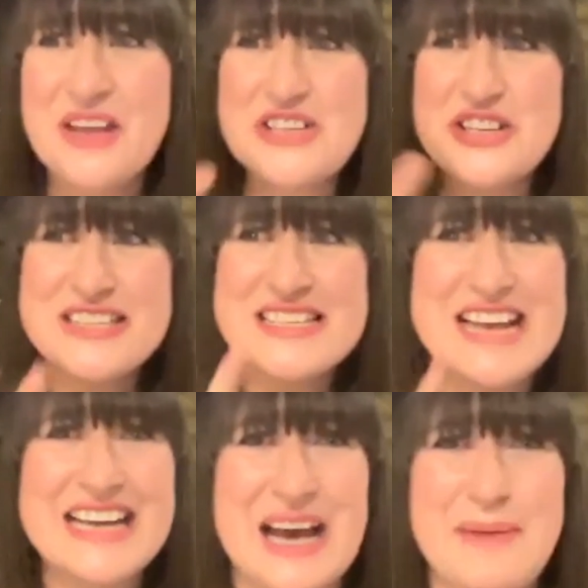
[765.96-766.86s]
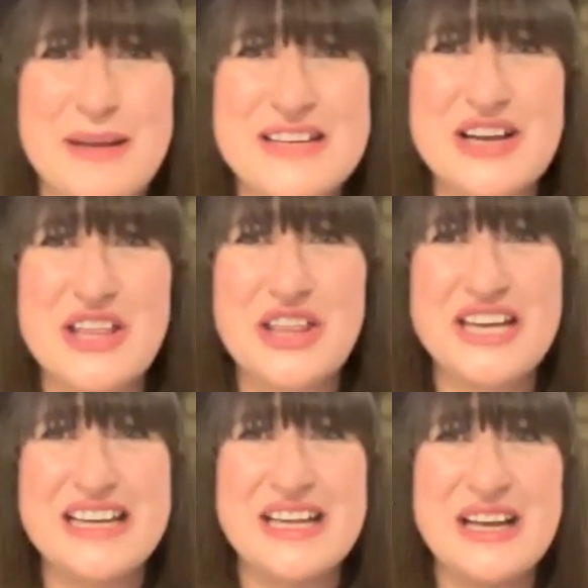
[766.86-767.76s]
I shouldn't say that, because I
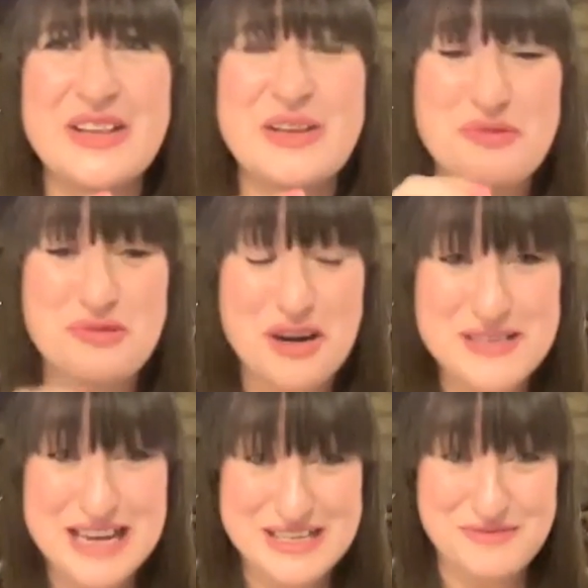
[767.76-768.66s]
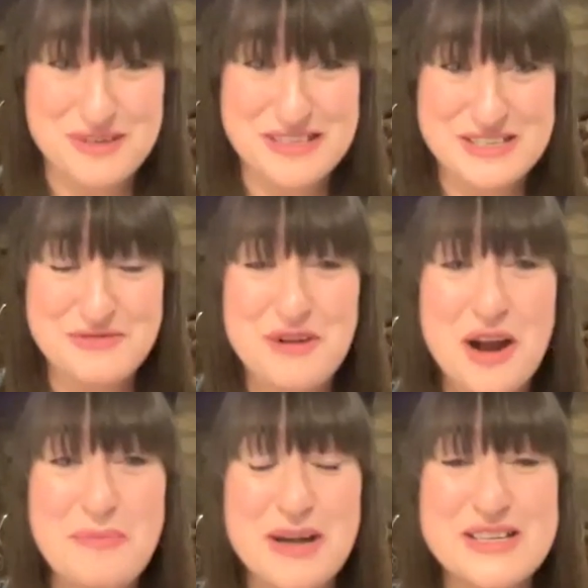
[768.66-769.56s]
think the process of wanting to
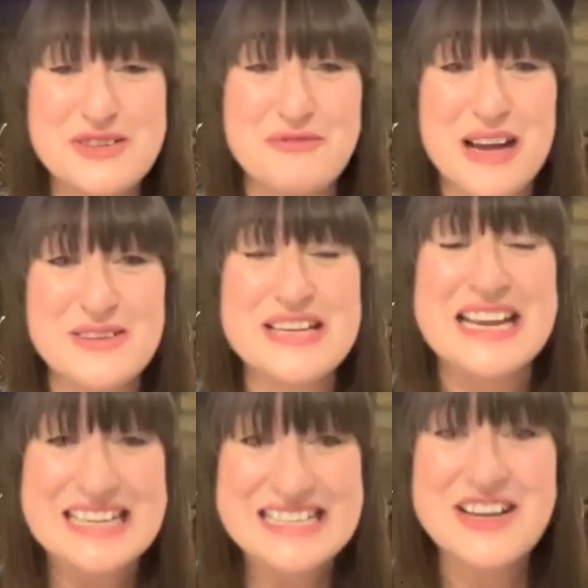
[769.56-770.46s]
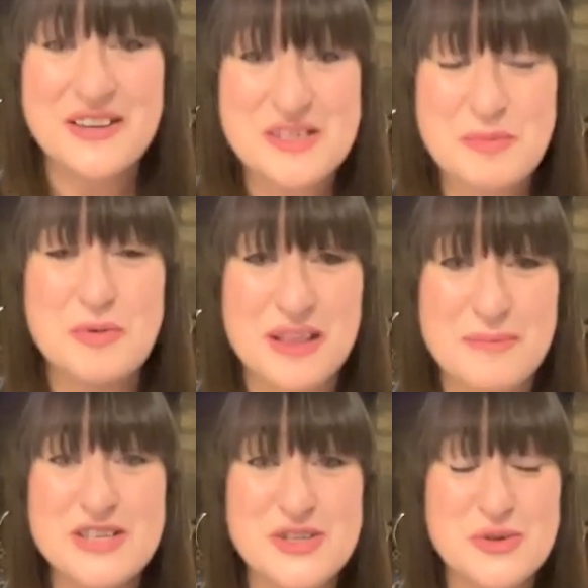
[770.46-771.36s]
write personal vows is going to be one of the
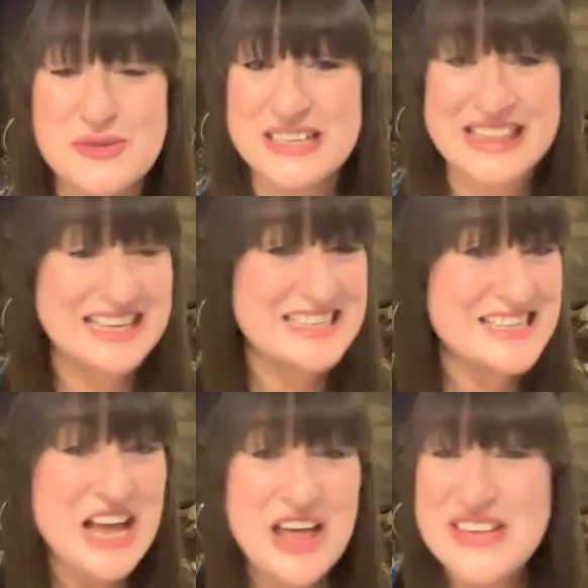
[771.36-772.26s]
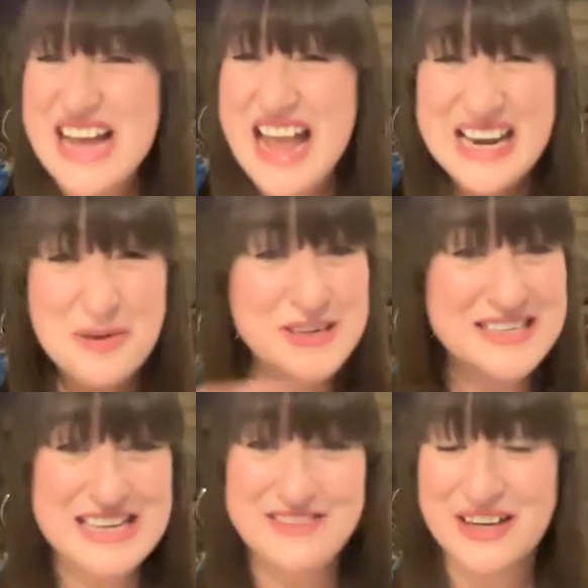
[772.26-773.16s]
most daunting things that anyone
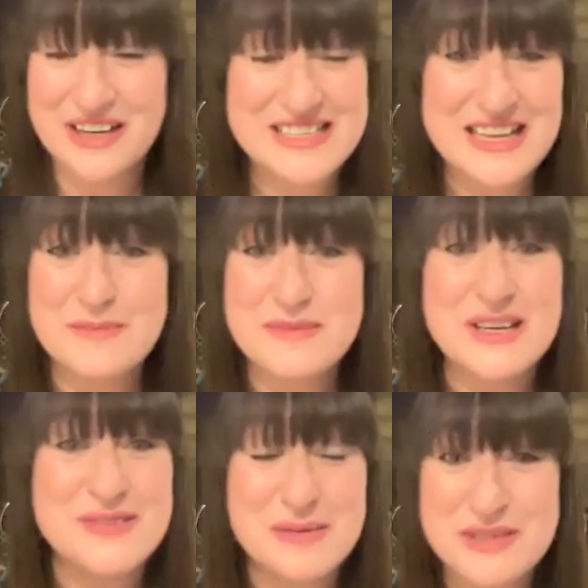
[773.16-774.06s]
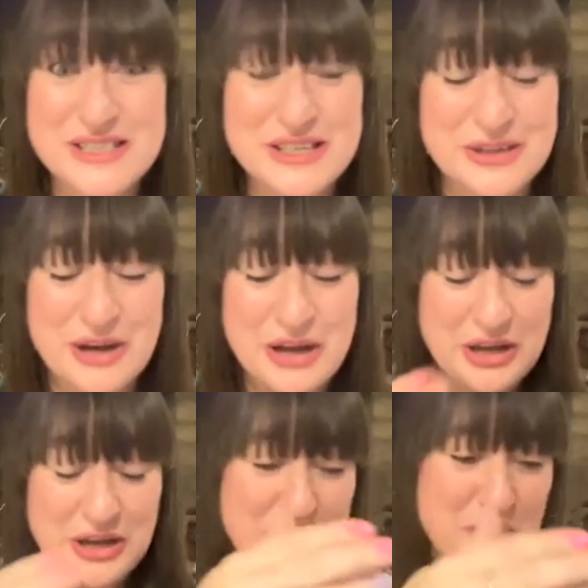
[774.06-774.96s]
is ever going to set themselves up to do.
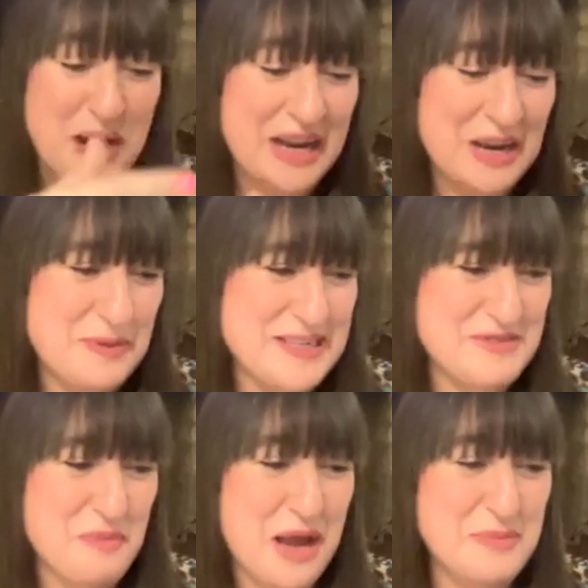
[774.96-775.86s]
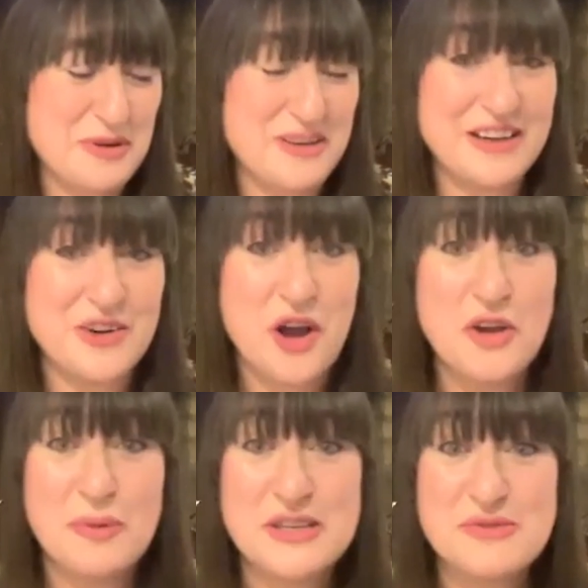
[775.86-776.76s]
You have a blank piece of paper and then you're
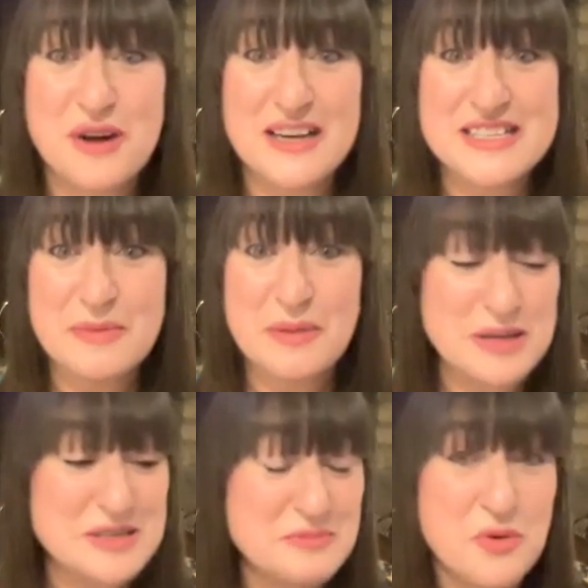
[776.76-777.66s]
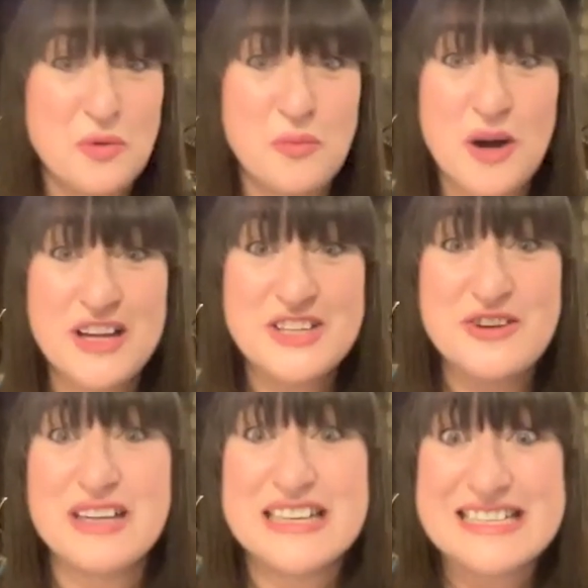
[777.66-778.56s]
hoping to write some of the most important words you're
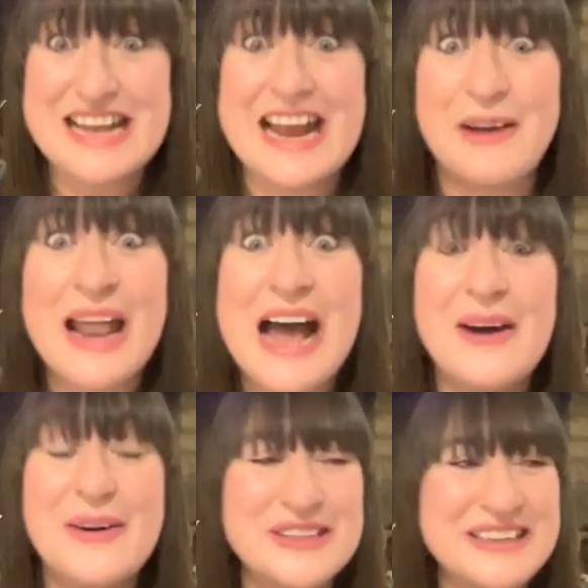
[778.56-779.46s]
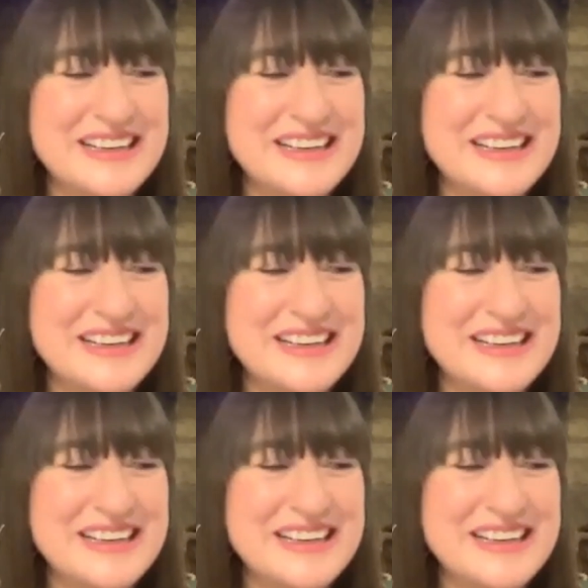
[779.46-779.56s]
ever going to say out loud.